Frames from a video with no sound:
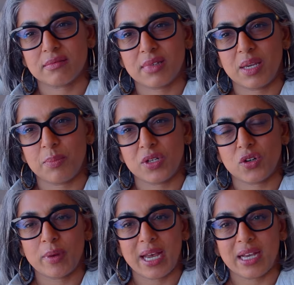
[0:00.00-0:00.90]
keep in
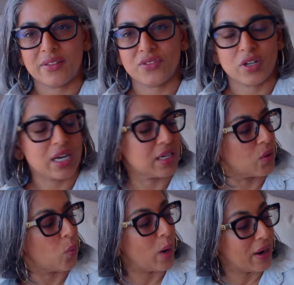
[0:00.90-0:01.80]
your bag if you're not going
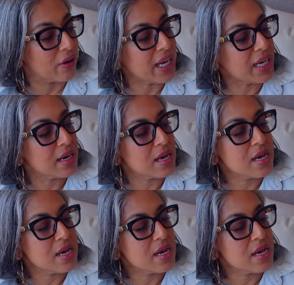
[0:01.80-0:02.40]
to wear it.